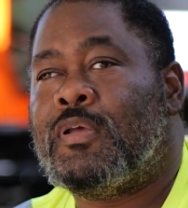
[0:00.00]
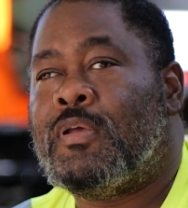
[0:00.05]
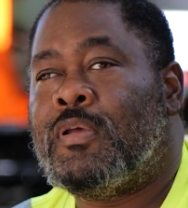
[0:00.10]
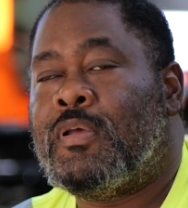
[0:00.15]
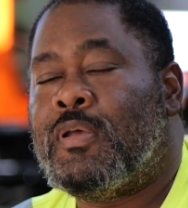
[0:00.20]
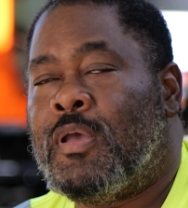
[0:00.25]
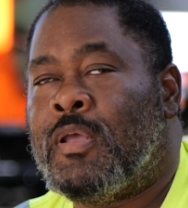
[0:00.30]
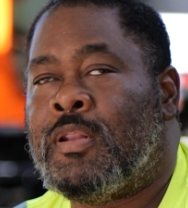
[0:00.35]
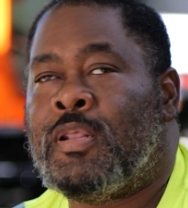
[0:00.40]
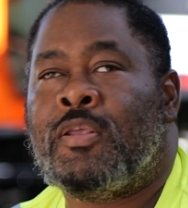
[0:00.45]

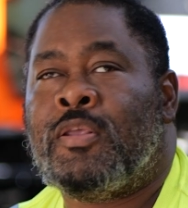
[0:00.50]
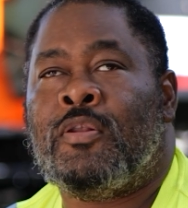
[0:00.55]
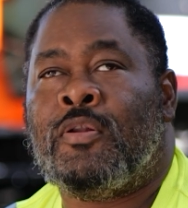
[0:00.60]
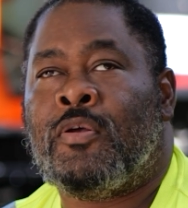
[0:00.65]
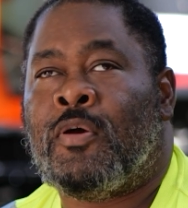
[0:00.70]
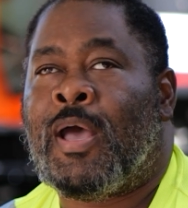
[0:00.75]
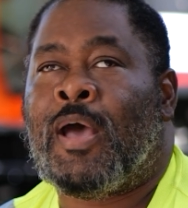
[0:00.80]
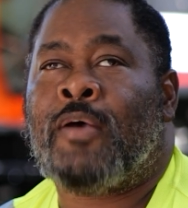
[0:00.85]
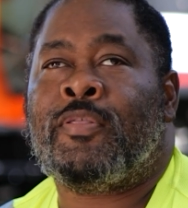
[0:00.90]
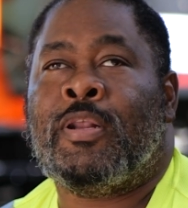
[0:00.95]
And then you
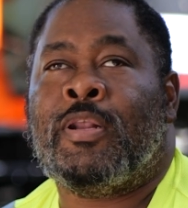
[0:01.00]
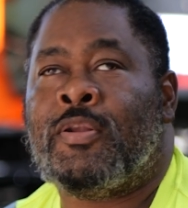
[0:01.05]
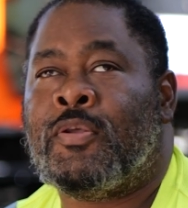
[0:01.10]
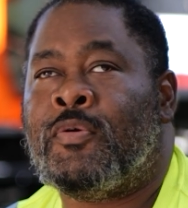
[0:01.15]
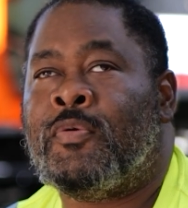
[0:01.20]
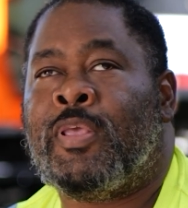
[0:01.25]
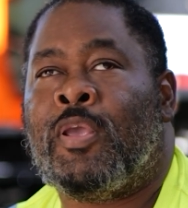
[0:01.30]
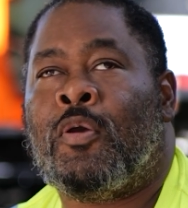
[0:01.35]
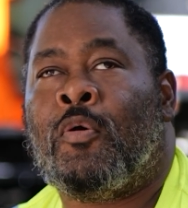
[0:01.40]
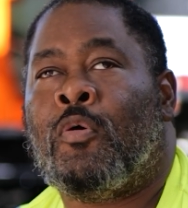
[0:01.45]
know how they
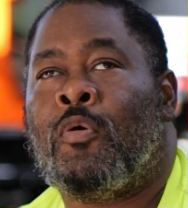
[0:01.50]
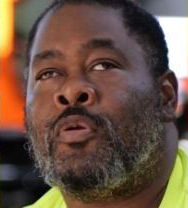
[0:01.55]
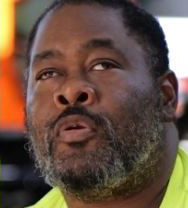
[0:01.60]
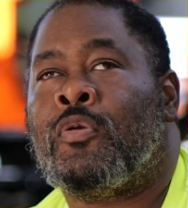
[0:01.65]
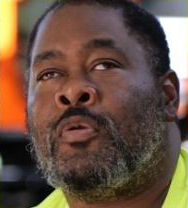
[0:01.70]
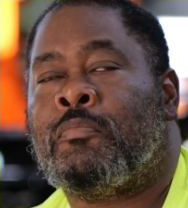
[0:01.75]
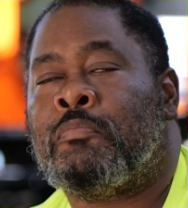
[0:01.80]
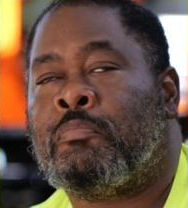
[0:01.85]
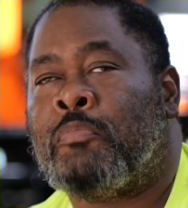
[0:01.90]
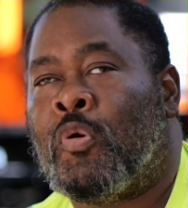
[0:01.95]
do, they
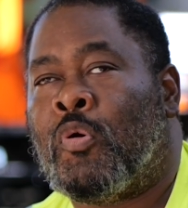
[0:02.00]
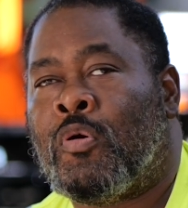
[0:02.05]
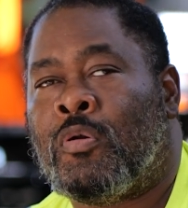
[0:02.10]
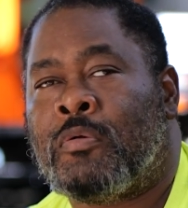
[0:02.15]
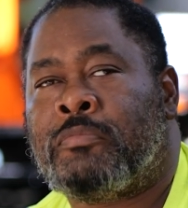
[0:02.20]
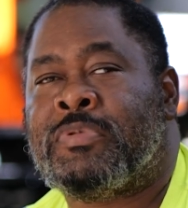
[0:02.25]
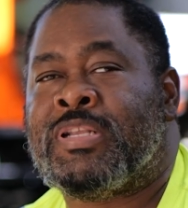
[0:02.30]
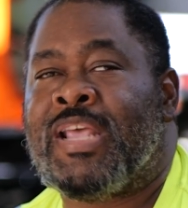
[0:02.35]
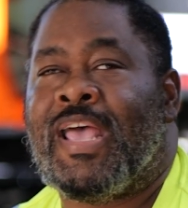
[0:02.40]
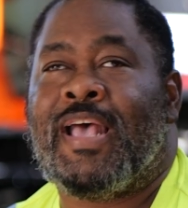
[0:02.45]
ordered
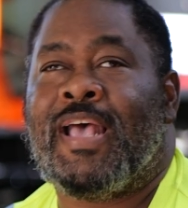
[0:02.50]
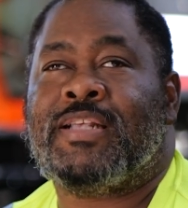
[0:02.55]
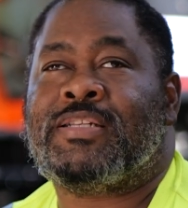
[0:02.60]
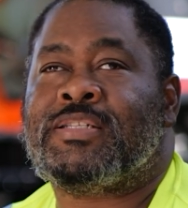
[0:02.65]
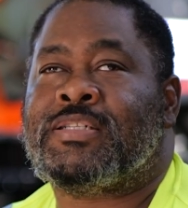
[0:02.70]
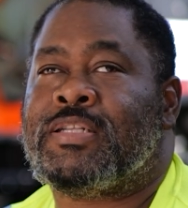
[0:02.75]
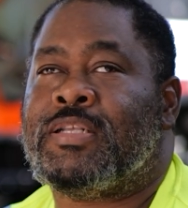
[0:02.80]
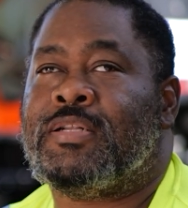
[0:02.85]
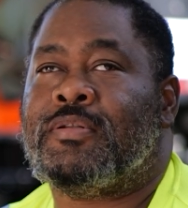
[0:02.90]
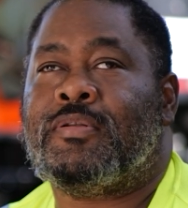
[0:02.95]
more
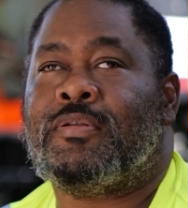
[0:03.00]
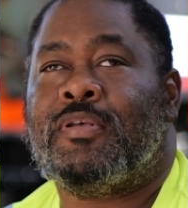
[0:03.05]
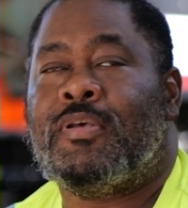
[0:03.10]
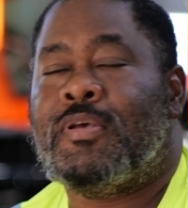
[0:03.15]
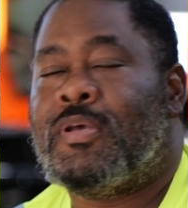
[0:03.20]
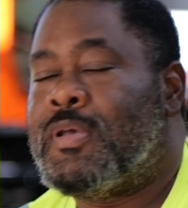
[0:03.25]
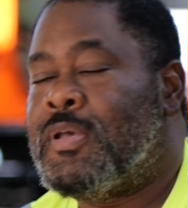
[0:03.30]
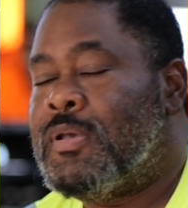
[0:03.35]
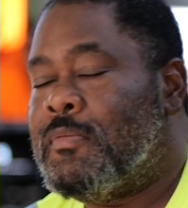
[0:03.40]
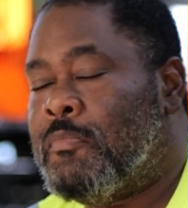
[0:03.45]
tests and
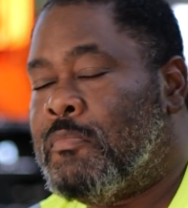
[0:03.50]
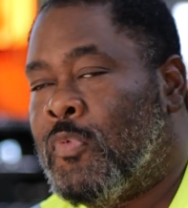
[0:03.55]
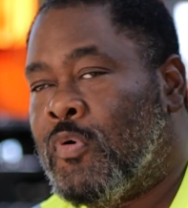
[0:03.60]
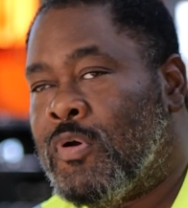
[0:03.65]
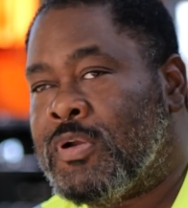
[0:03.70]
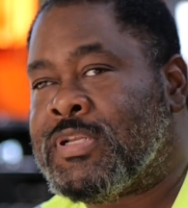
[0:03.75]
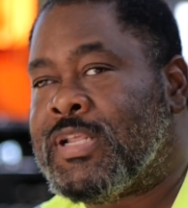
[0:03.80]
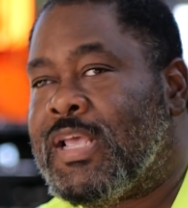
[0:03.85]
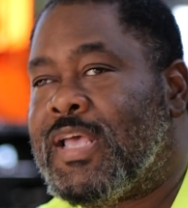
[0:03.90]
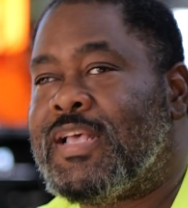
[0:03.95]

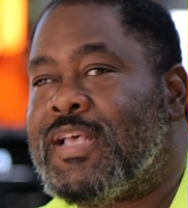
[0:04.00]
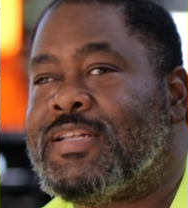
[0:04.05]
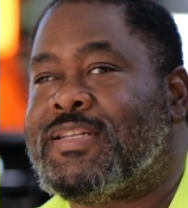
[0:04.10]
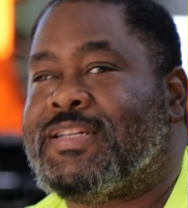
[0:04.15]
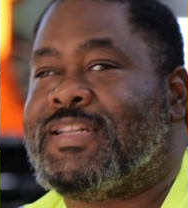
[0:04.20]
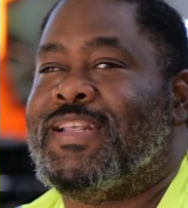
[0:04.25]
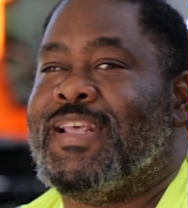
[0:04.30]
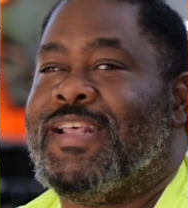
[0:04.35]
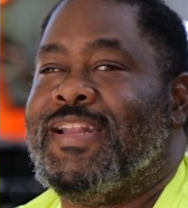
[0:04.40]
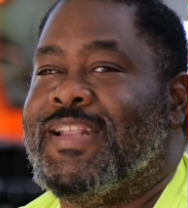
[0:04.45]
more
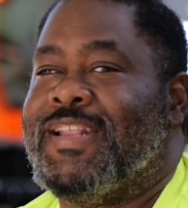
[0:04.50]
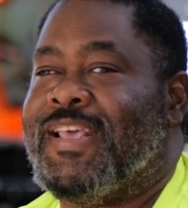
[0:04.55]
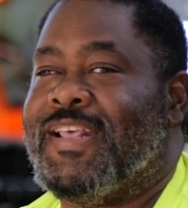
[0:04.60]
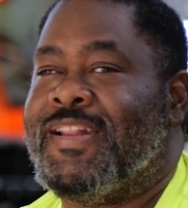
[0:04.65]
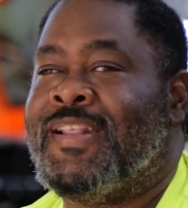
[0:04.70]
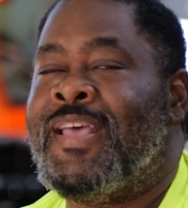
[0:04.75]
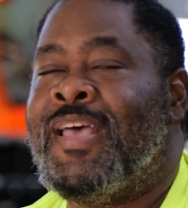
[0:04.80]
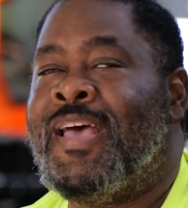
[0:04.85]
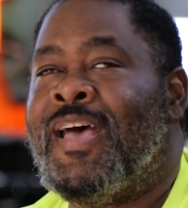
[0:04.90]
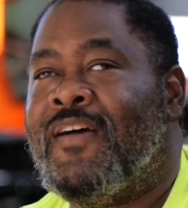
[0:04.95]
tests. And
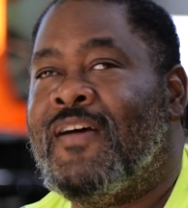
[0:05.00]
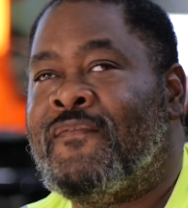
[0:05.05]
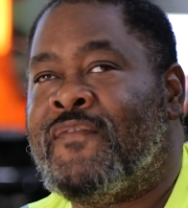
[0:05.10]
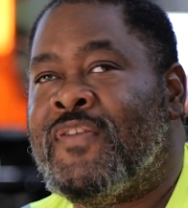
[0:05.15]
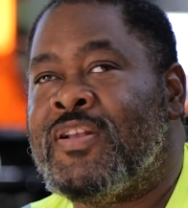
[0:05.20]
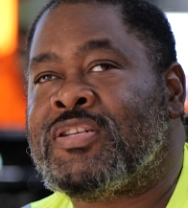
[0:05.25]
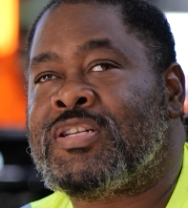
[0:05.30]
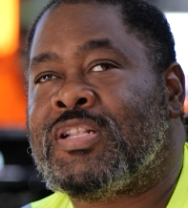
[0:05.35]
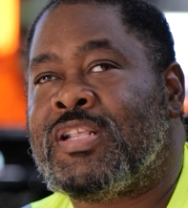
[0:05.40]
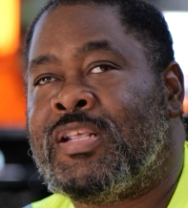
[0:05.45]
then
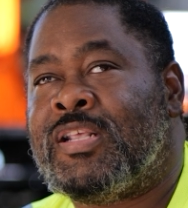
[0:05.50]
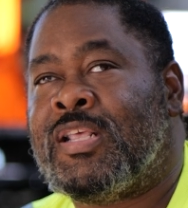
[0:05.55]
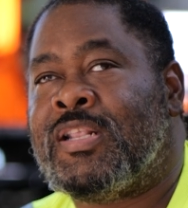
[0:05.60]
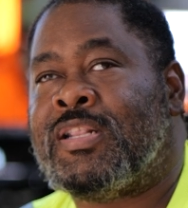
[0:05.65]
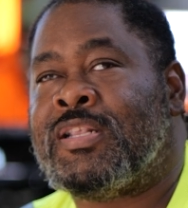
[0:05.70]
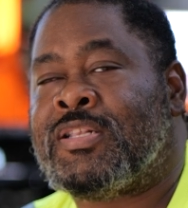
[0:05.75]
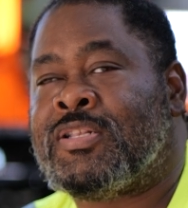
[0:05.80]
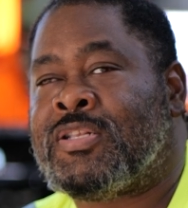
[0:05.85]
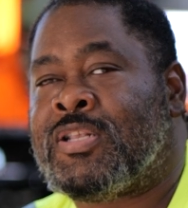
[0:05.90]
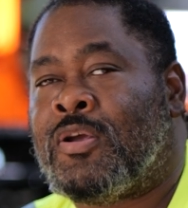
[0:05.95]
eventually they
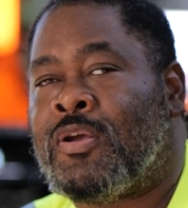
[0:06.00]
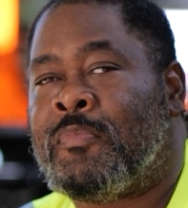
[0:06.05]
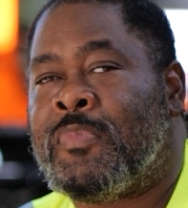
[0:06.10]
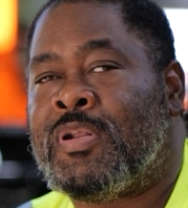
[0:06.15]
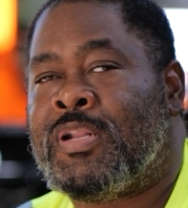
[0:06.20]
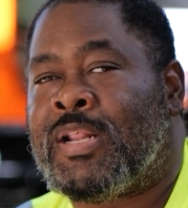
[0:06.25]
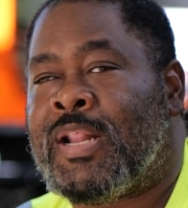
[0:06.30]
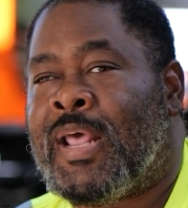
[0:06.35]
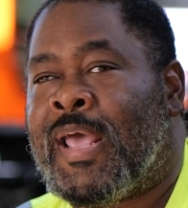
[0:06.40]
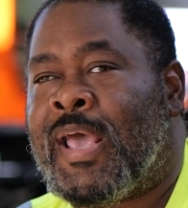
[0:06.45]

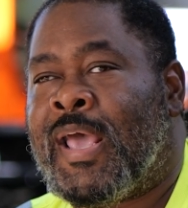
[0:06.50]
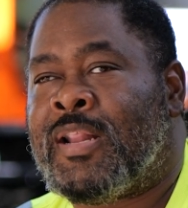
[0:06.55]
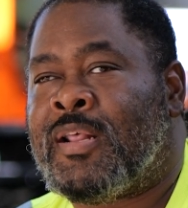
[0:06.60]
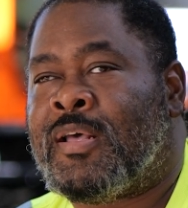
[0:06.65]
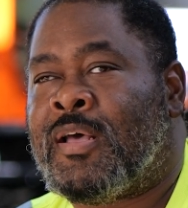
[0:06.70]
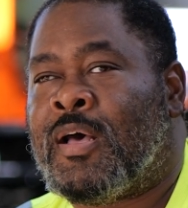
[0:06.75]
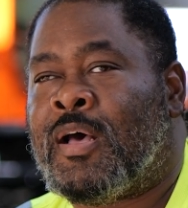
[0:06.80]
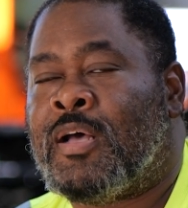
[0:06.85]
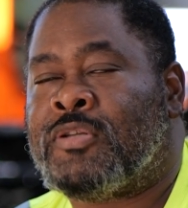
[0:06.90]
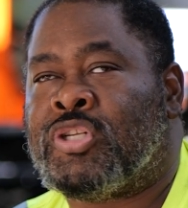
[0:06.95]
determined that I had
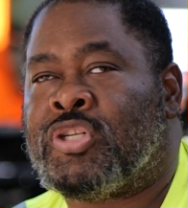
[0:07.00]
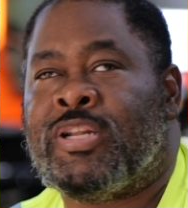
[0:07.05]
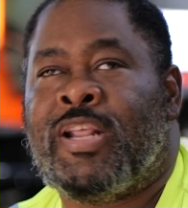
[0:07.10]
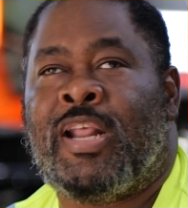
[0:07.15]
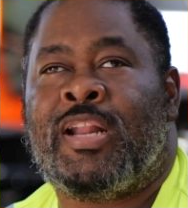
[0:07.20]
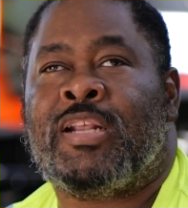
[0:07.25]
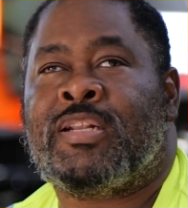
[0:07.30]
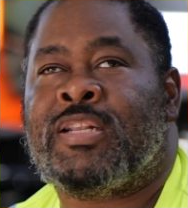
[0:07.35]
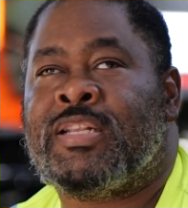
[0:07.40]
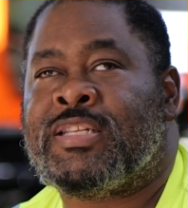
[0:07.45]
a
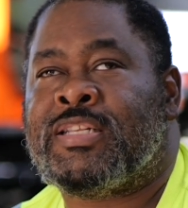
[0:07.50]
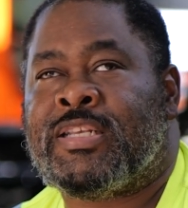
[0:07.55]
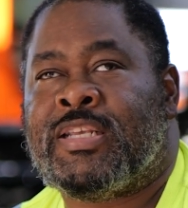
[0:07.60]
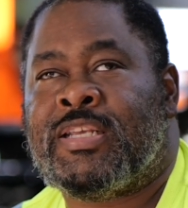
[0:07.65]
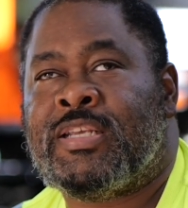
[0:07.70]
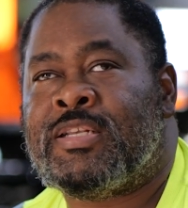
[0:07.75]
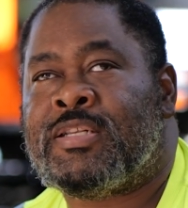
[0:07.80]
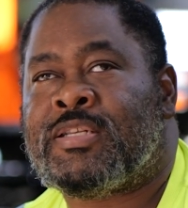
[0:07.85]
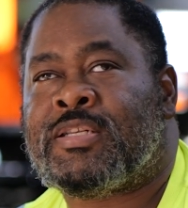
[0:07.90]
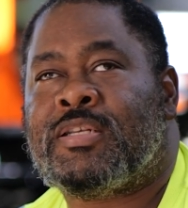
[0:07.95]
genetic
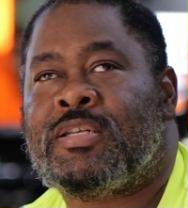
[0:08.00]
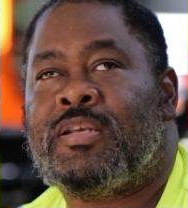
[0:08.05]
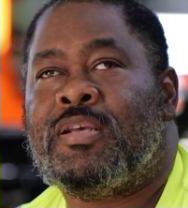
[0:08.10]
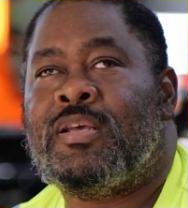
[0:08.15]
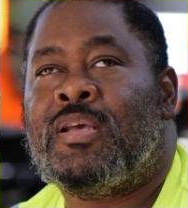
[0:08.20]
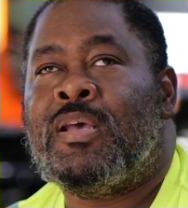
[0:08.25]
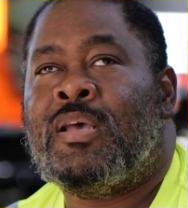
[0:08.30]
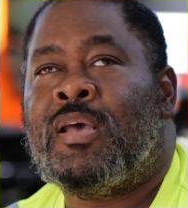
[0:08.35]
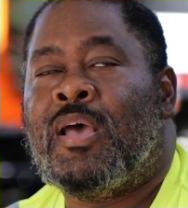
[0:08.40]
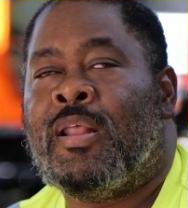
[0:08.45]
disease
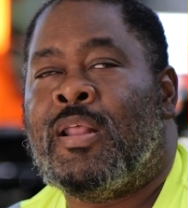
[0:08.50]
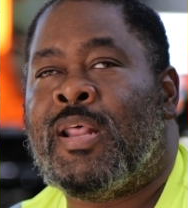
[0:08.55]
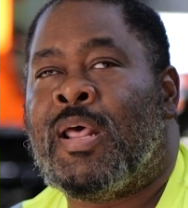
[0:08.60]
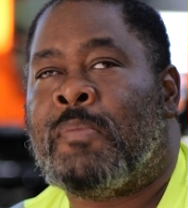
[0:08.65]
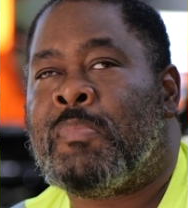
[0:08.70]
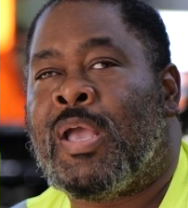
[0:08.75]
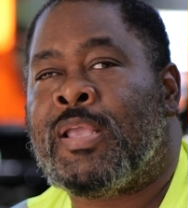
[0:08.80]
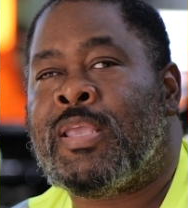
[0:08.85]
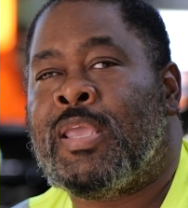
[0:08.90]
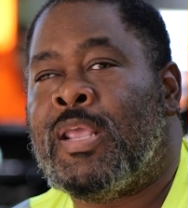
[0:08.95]
and
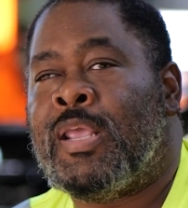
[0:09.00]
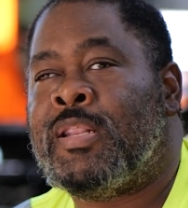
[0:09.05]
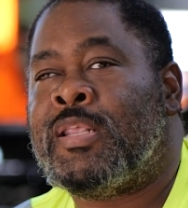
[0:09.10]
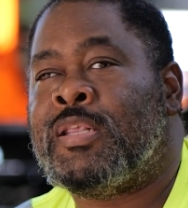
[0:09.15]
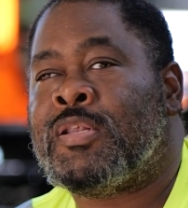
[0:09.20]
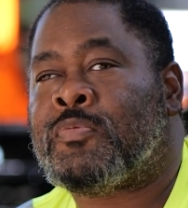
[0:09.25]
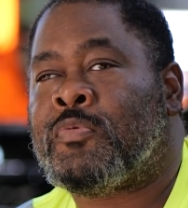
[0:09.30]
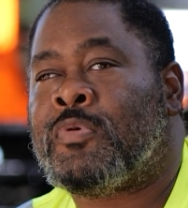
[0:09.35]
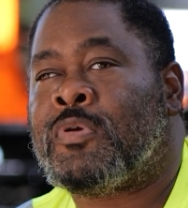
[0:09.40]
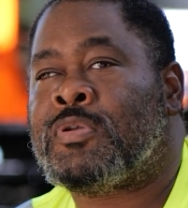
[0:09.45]
that my
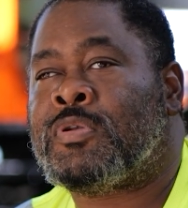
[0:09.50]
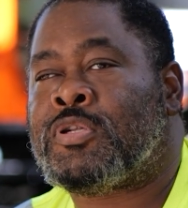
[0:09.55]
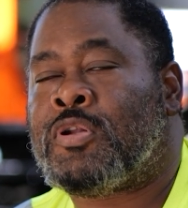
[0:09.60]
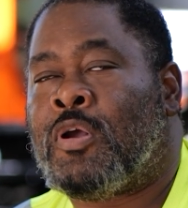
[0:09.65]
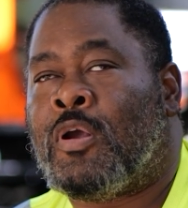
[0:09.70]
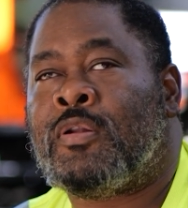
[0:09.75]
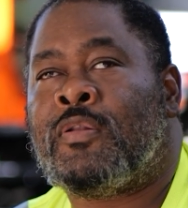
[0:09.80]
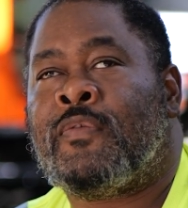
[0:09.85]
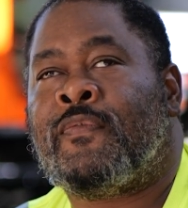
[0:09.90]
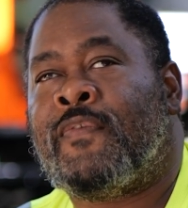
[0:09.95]
kidneys were
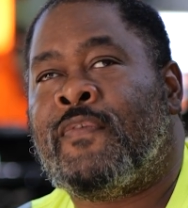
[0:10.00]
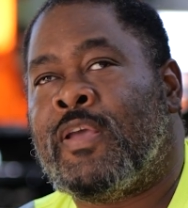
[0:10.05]
starting to